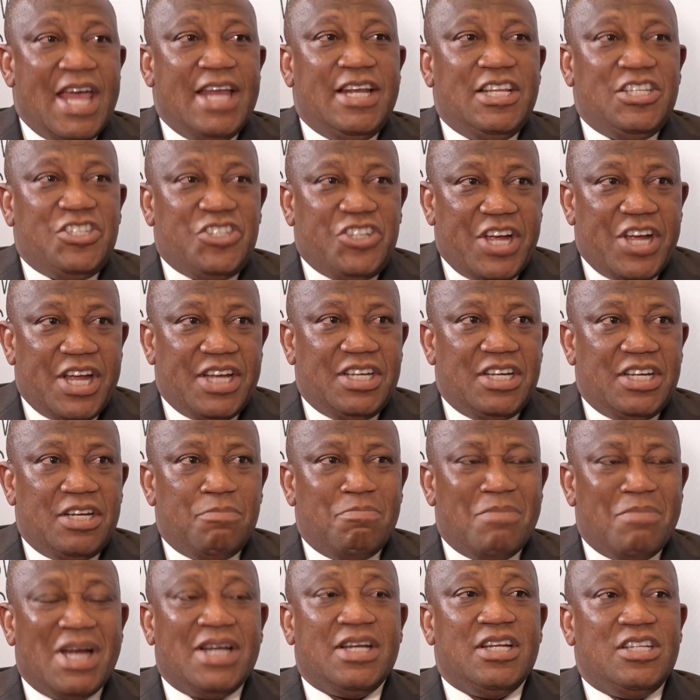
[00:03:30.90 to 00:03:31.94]
It is changing,
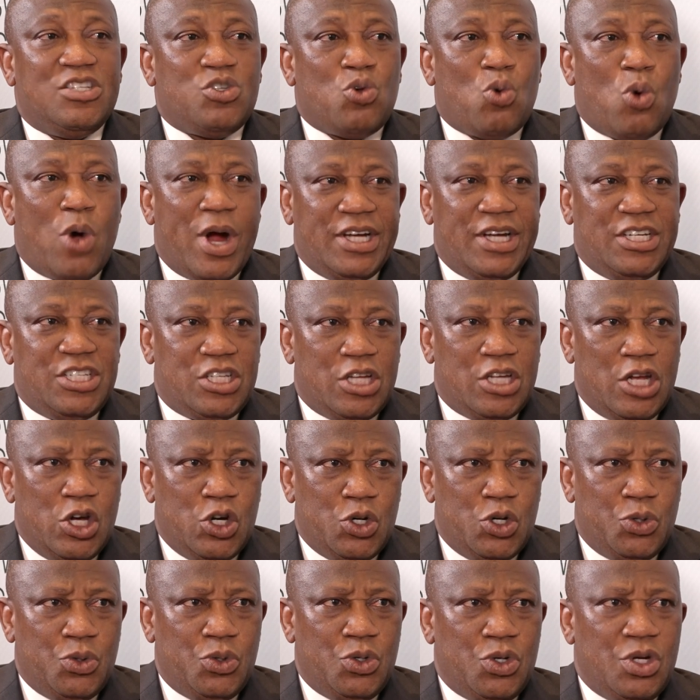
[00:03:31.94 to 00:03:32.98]
but it's quite
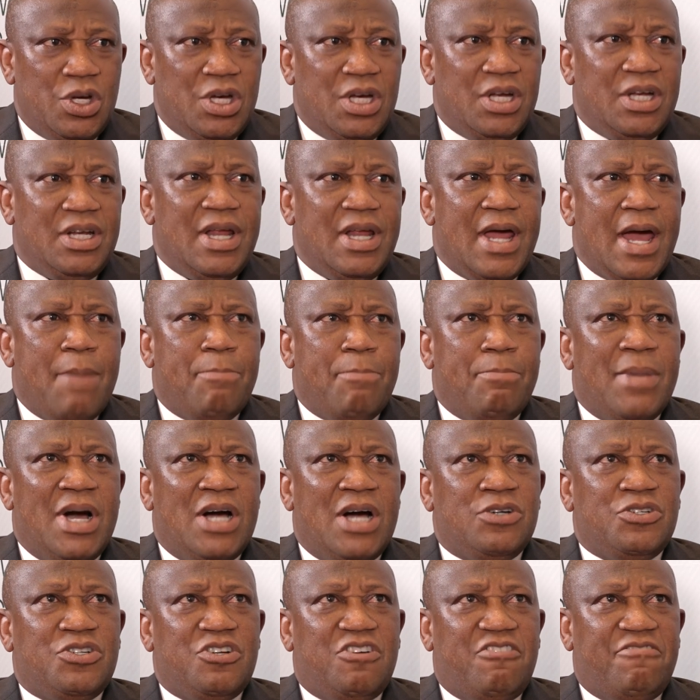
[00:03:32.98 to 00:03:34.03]
slow. The
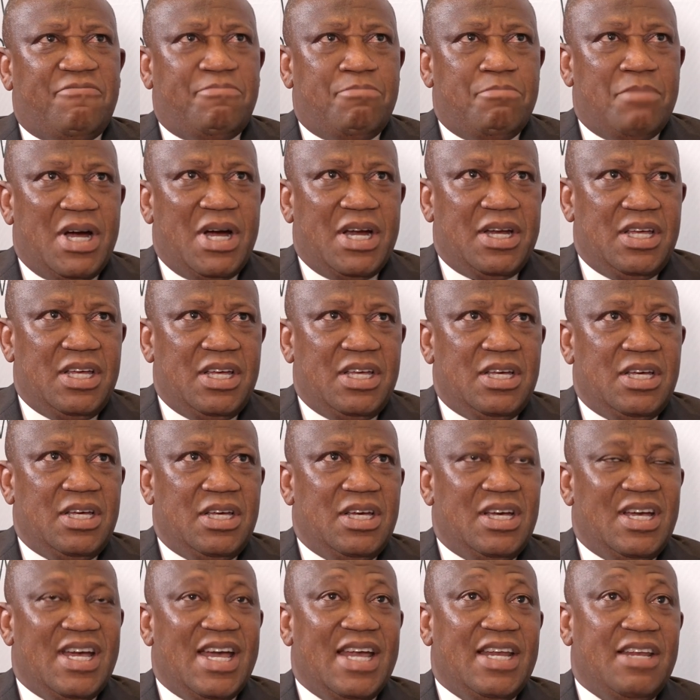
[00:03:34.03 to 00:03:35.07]
amount of money
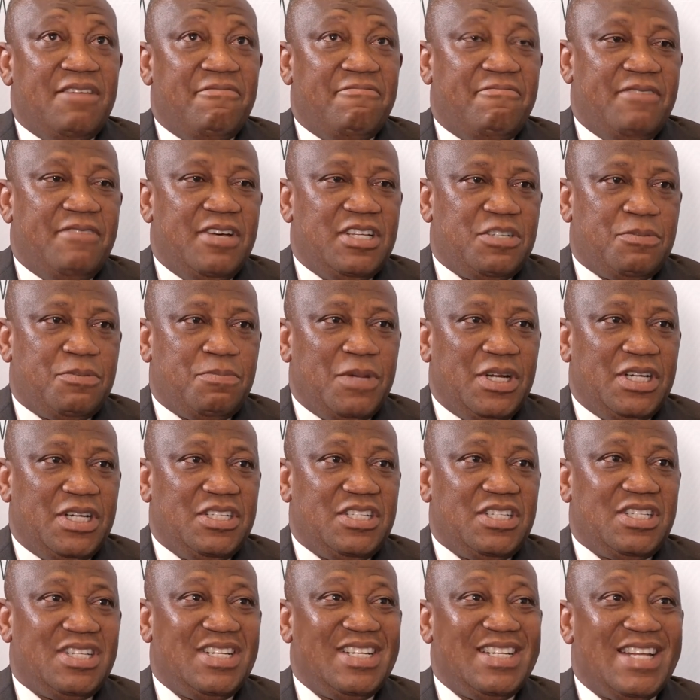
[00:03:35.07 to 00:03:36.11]
and
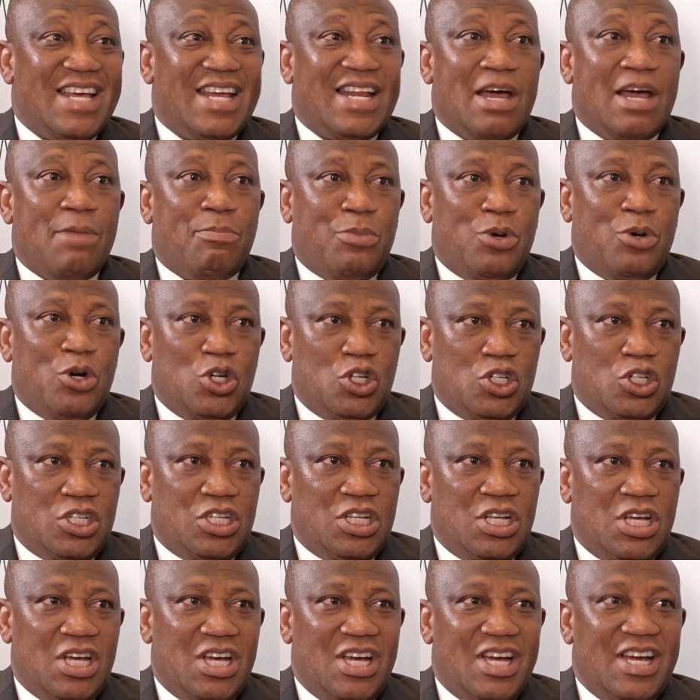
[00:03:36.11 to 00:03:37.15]
investments that are put
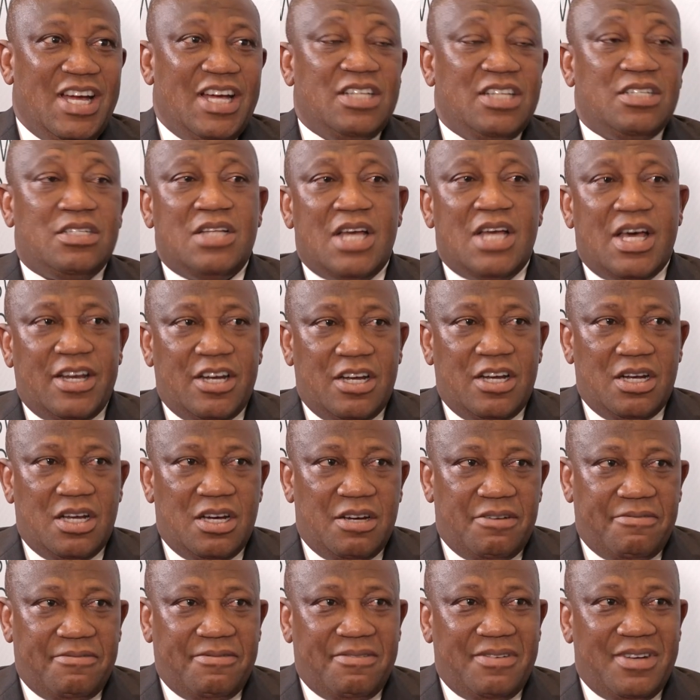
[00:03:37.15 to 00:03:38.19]
is not
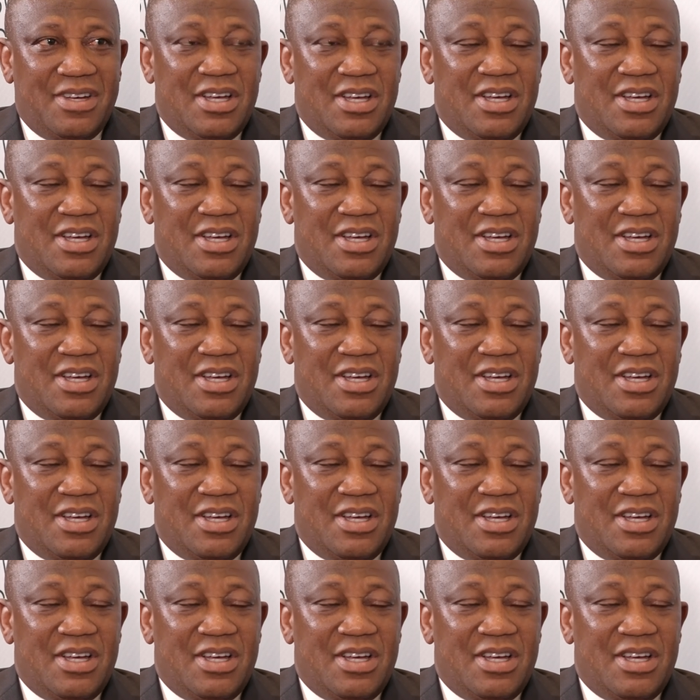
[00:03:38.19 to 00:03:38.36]
enough.